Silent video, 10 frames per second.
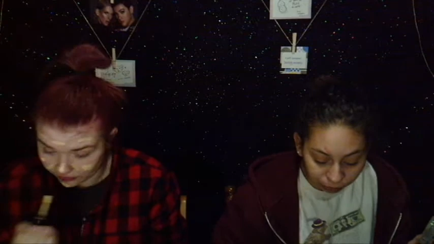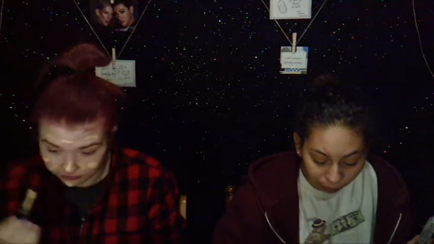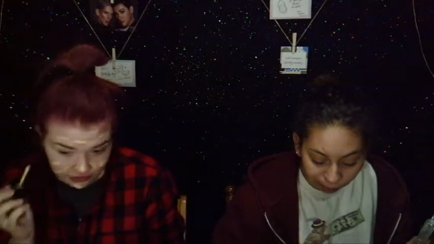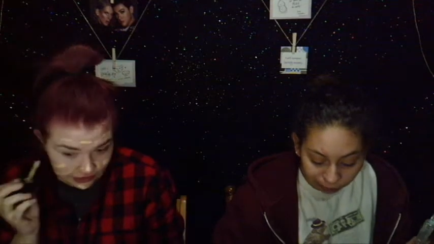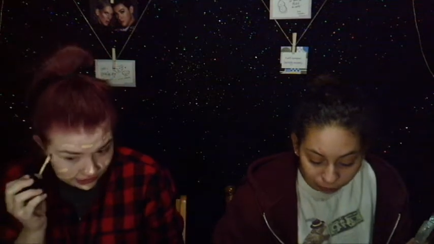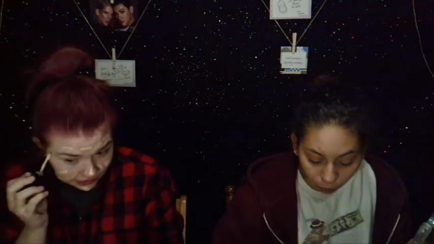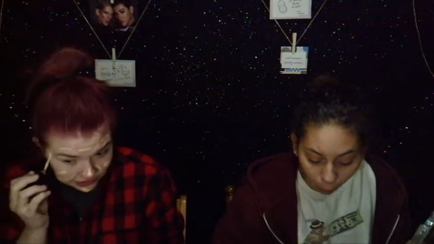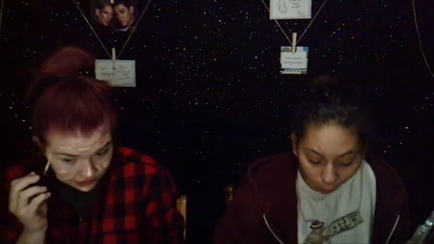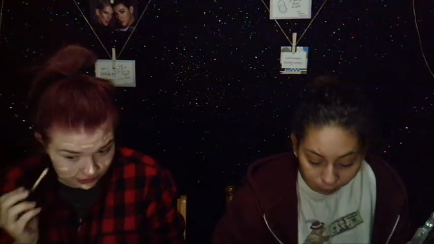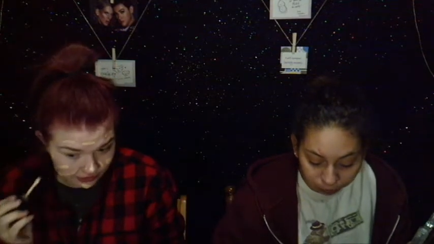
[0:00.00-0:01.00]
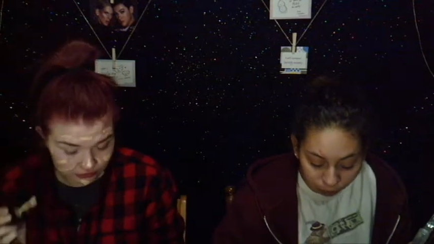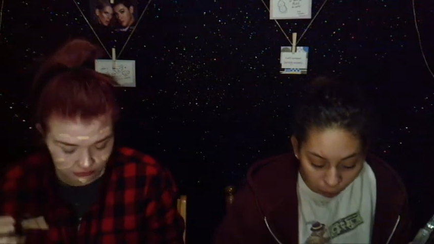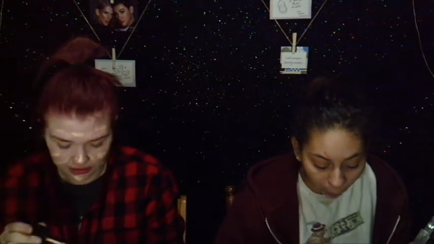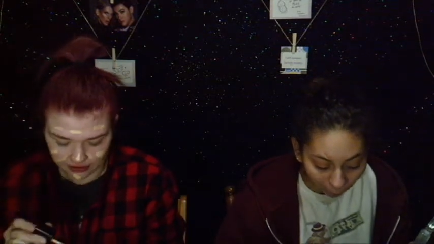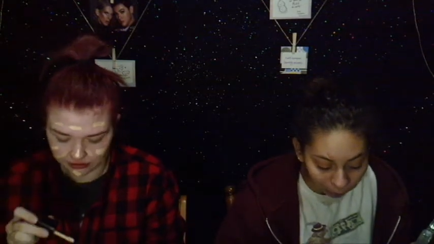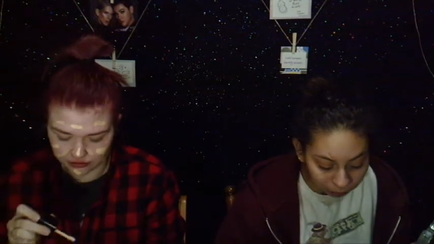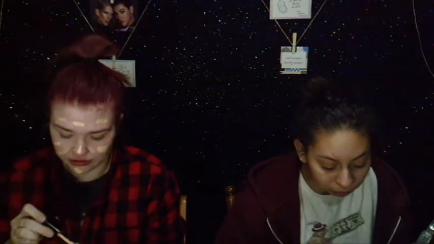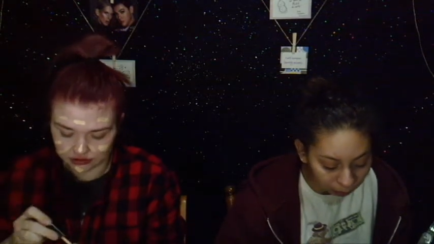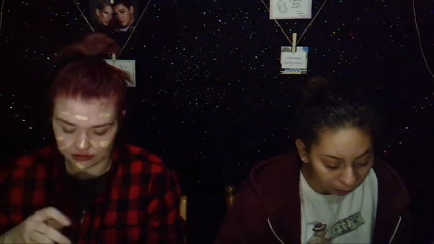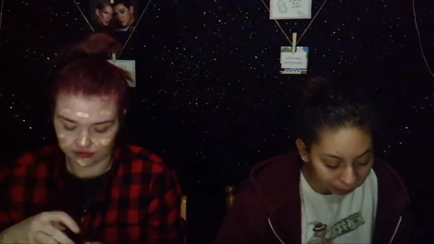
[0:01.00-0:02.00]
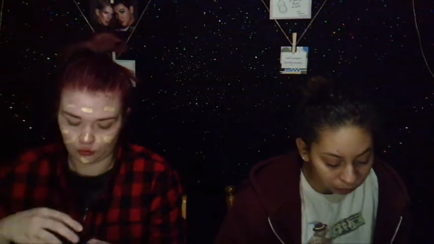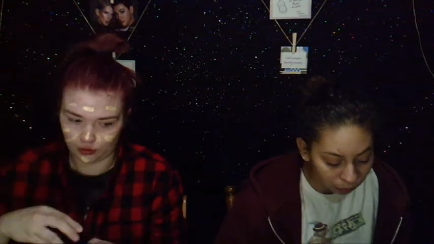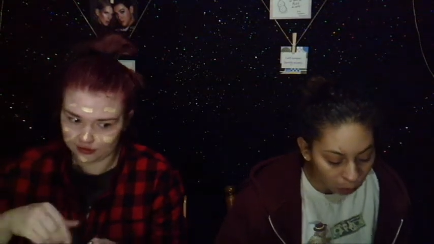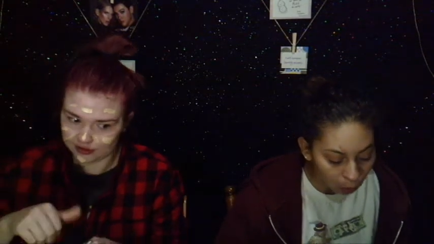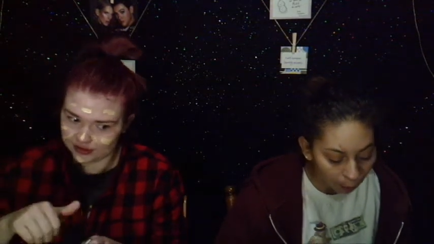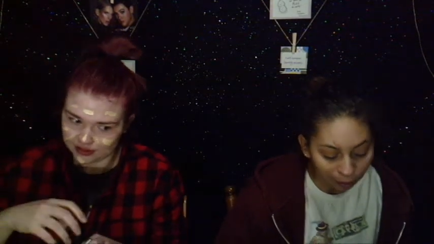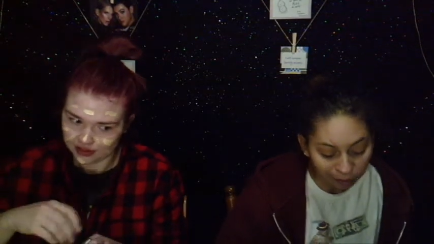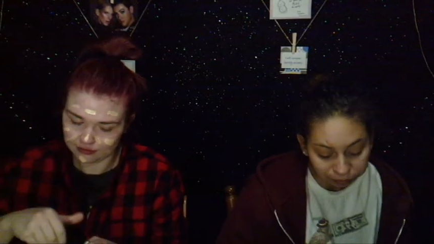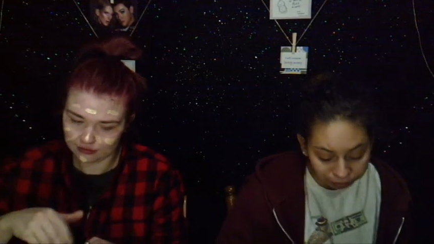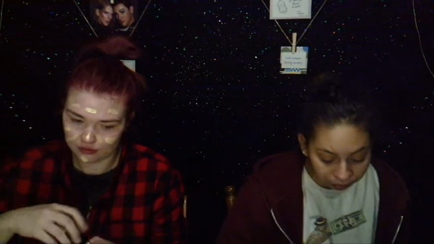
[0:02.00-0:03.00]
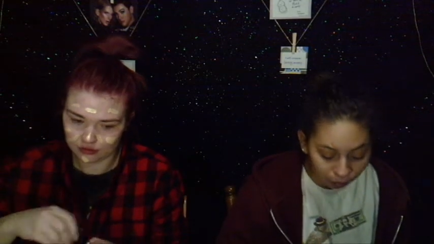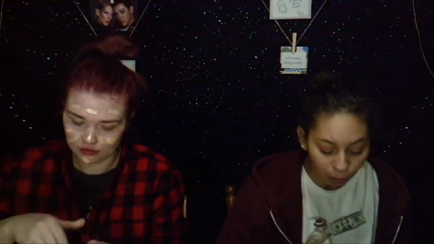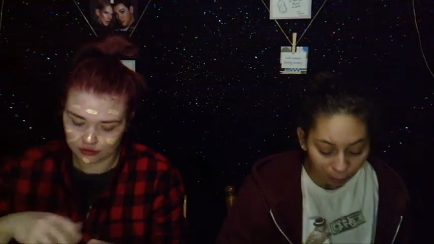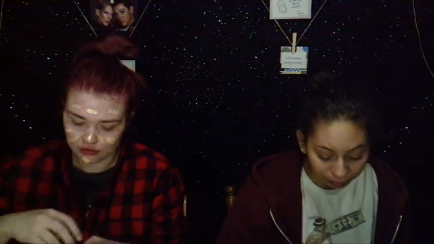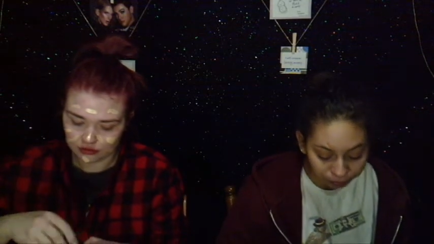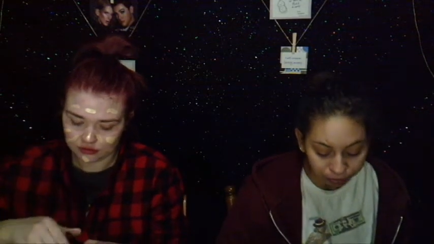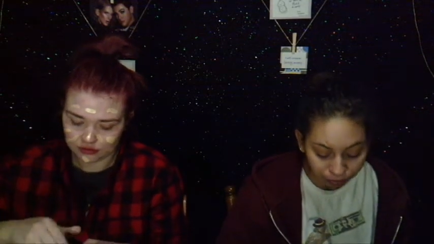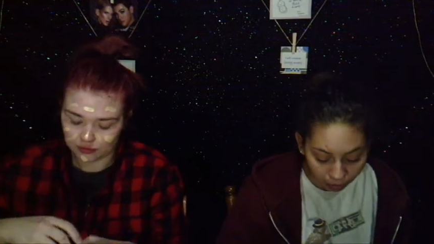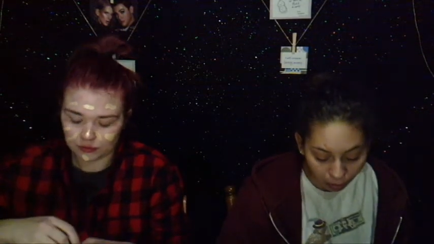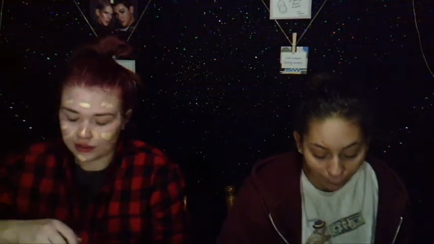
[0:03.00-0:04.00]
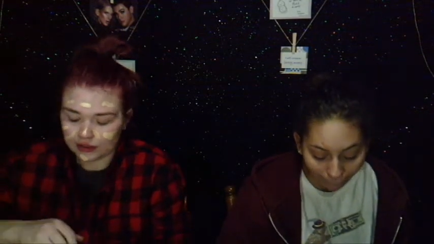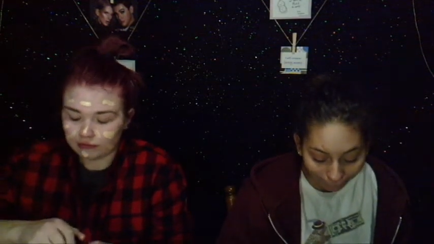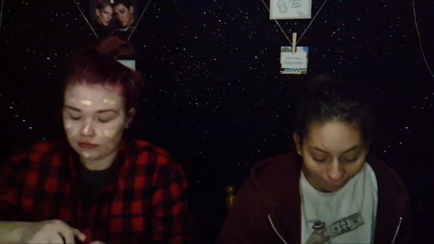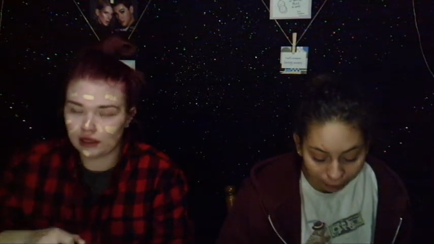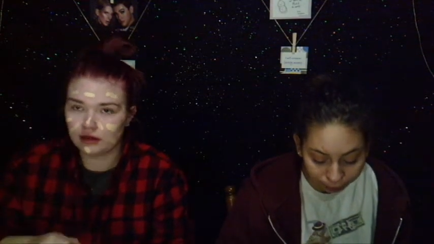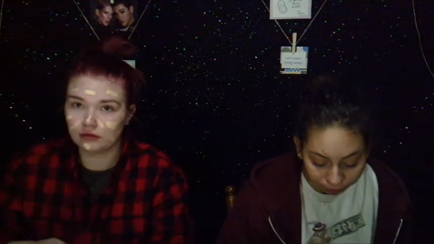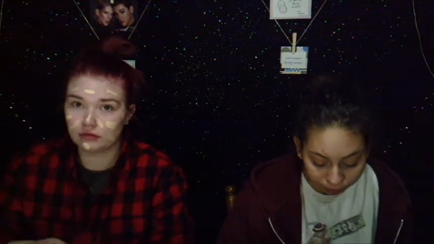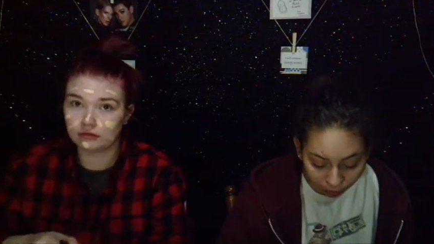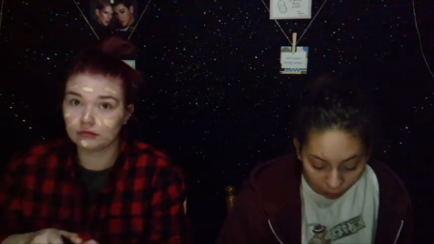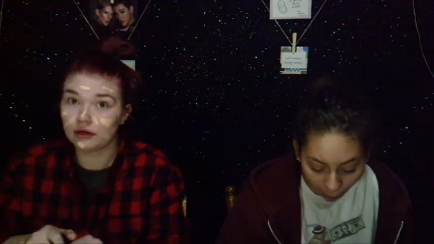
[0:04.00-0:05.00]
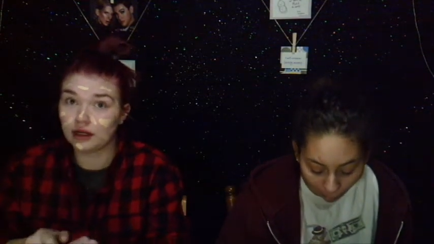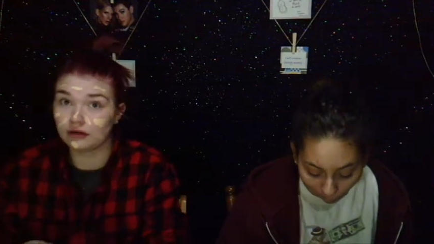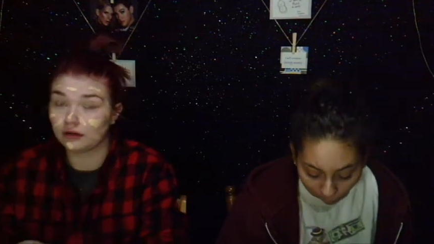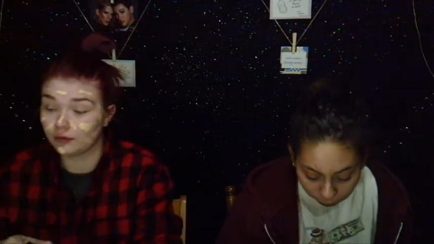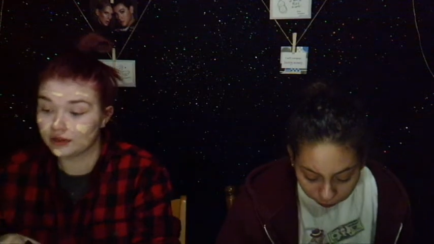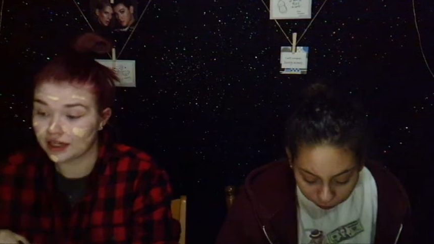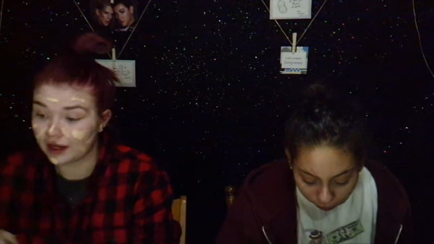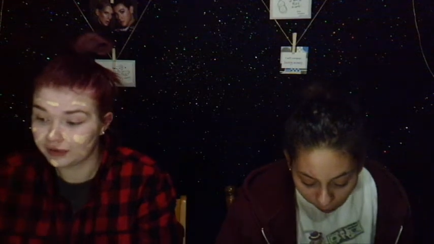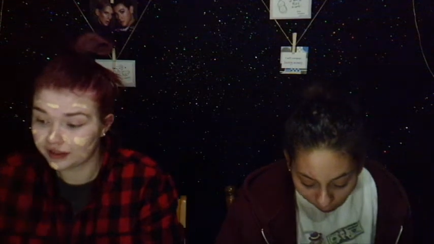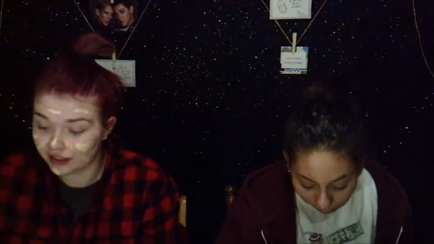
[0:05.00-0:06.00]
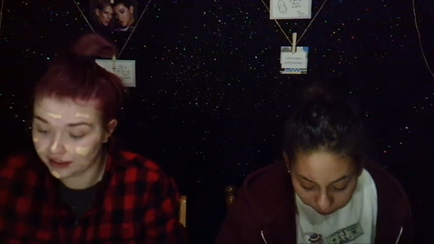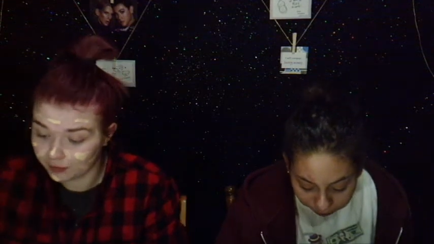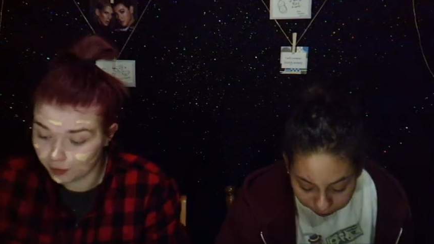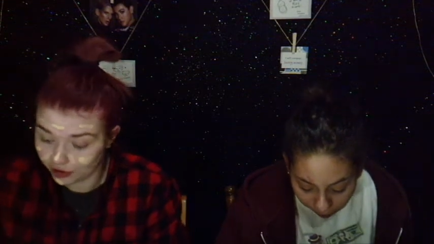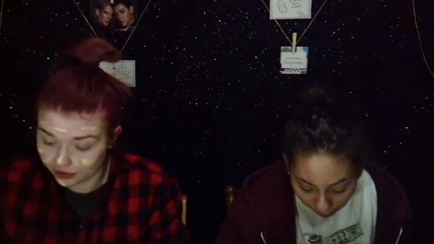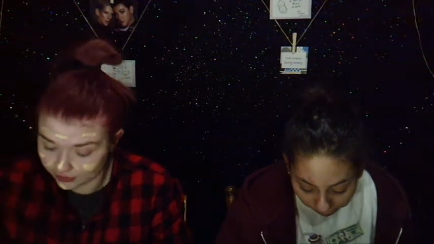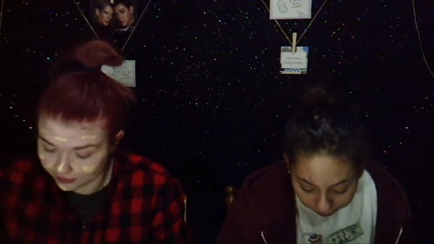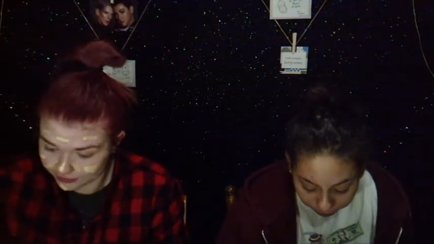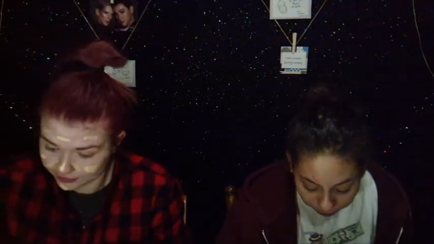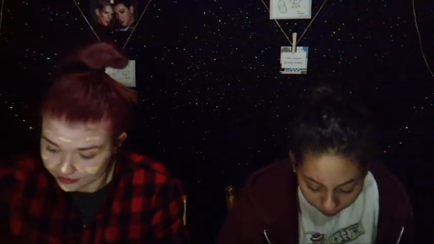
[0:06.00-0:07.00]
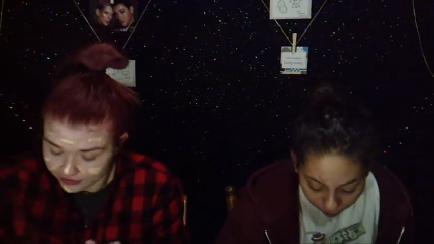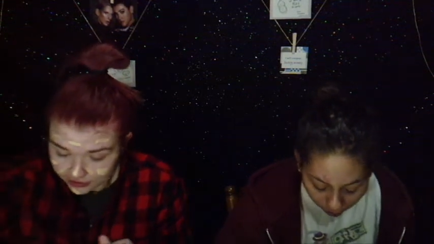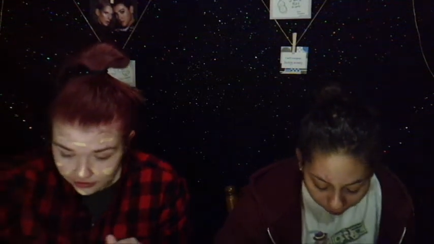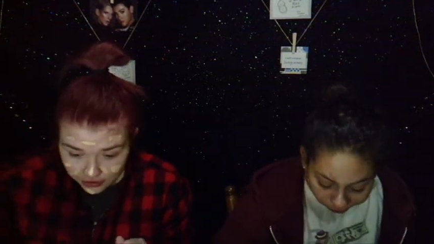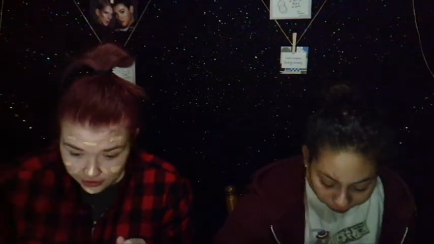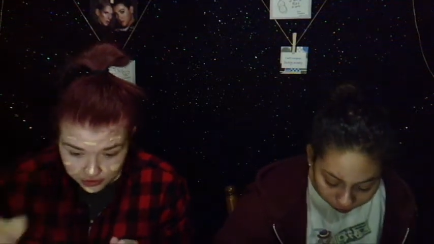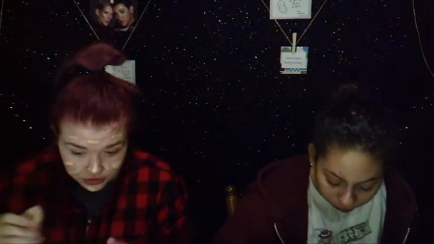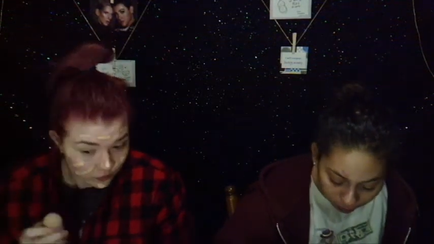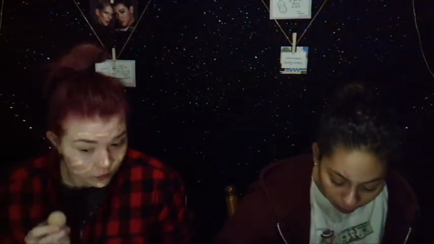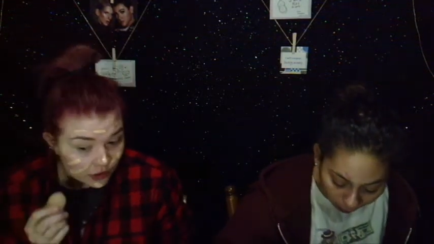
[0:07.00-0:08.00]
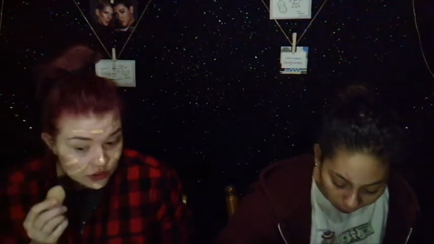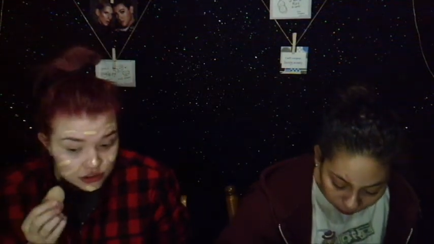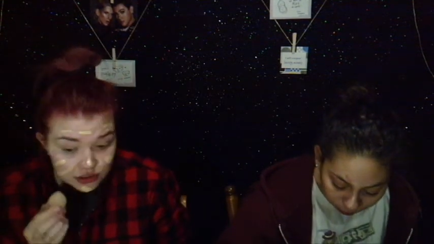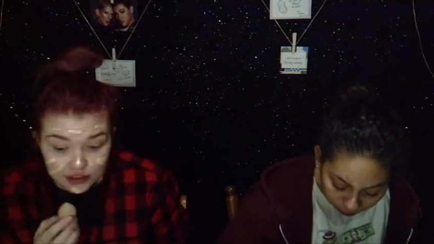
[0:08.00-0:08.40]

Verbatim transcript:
Speaker 1: like that's a characteristic of oily skin. So I don't know what's happening anymore. I just don't question it.